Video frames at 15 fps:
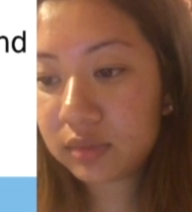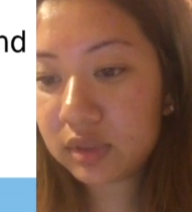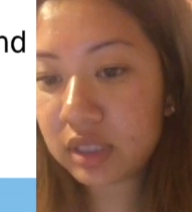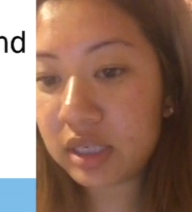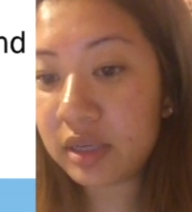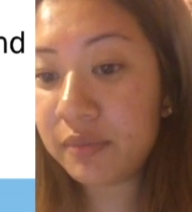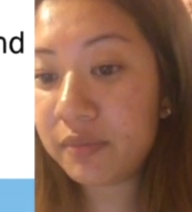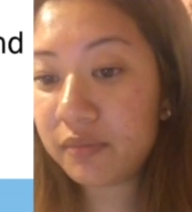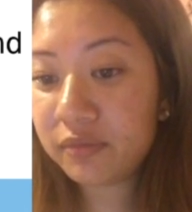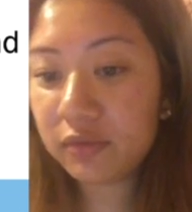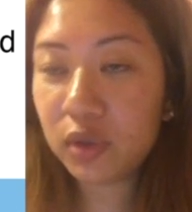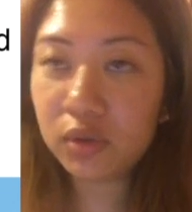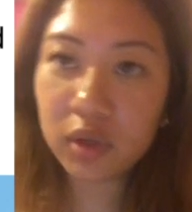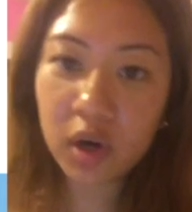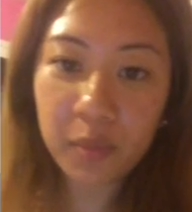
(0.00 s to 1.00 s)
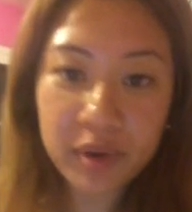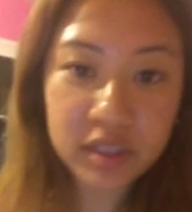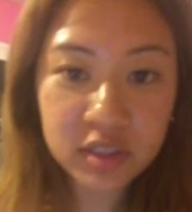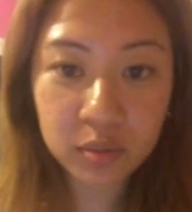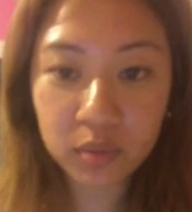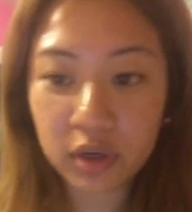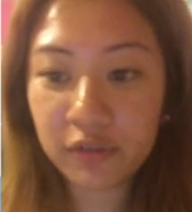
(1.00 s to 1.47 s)
And it overall
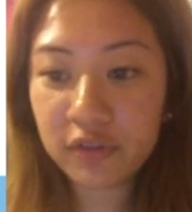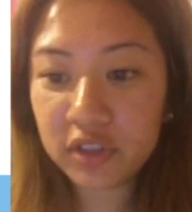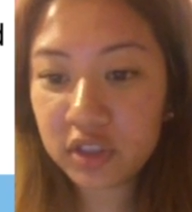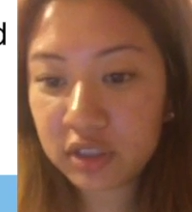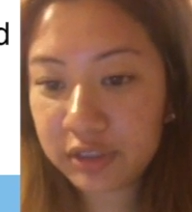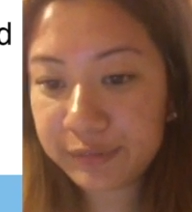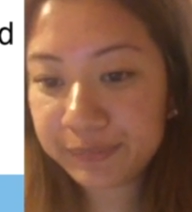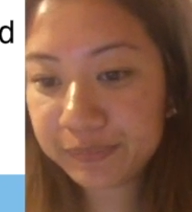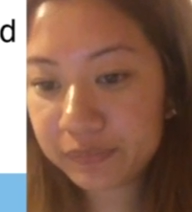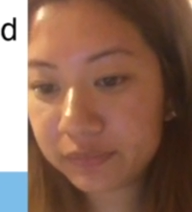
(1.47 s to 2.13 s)
makes it more efficient.